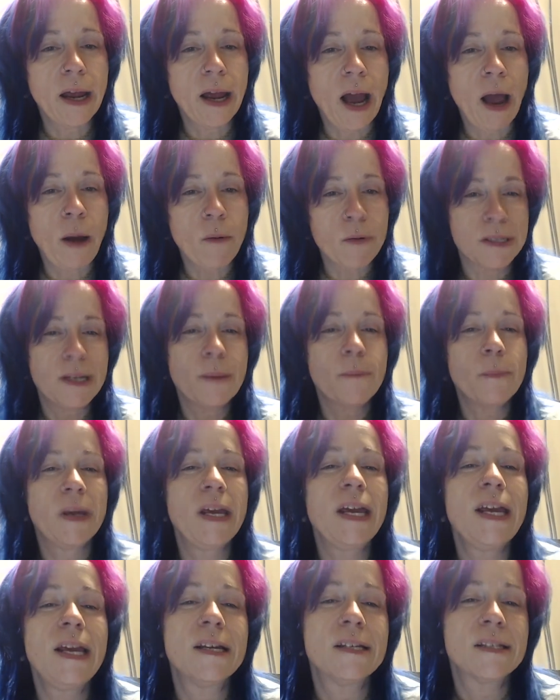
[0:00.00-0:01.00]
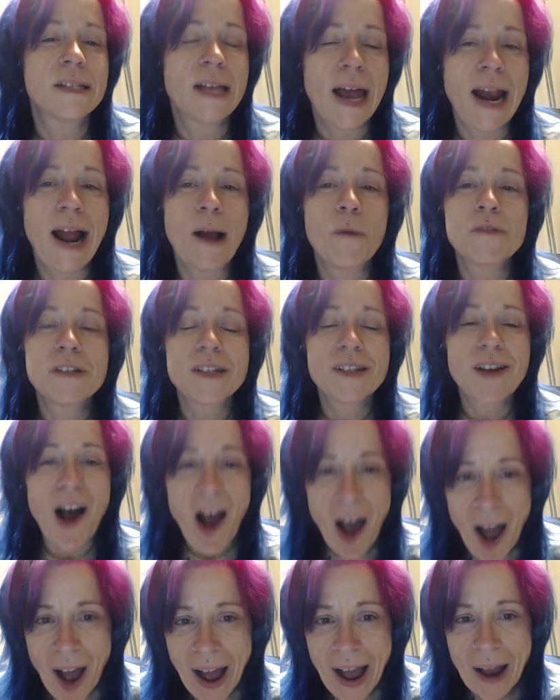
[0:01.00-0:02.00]
I was at peace, and I was,
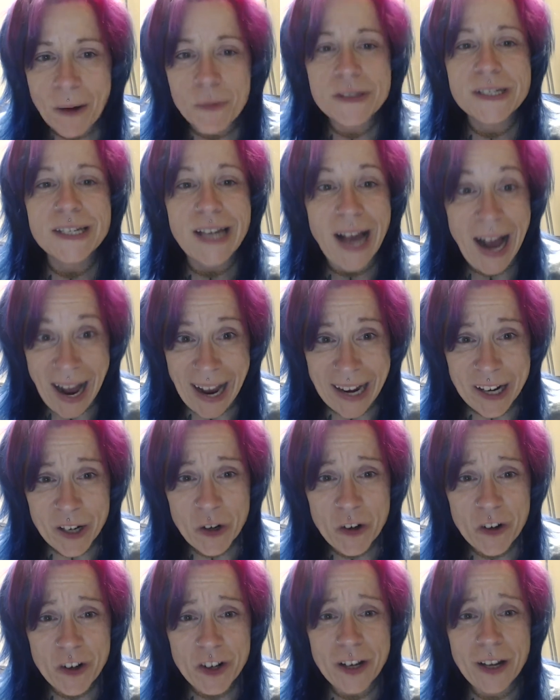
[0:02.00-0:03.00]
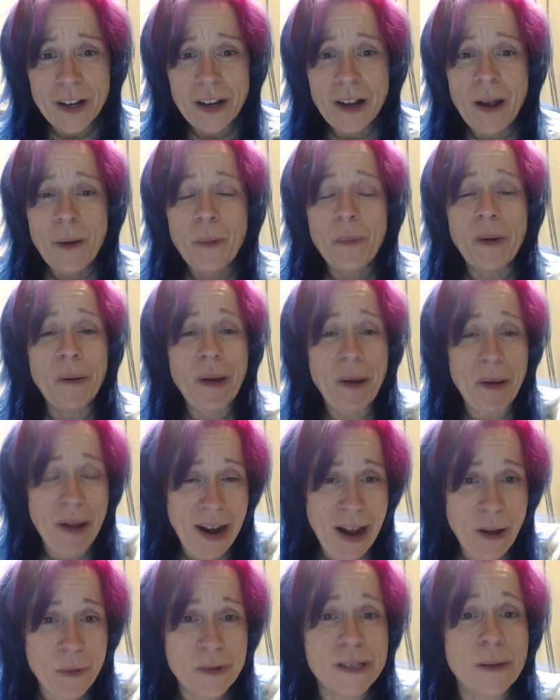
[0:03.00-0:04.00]
I was tired,
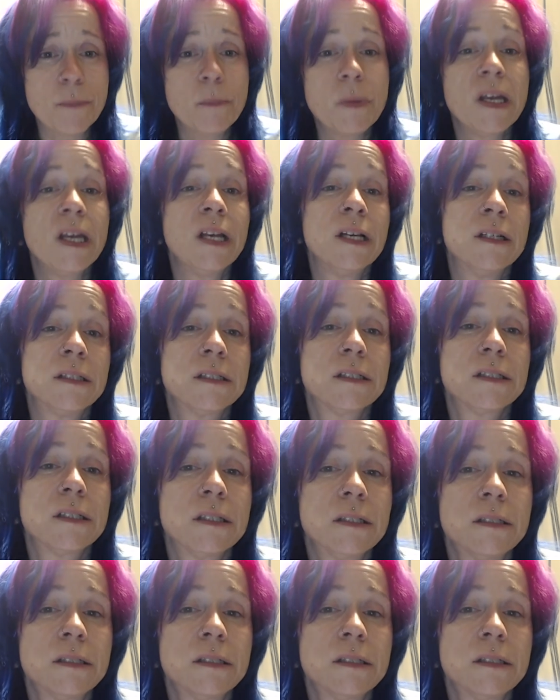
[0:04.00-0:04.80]
and I was at peace.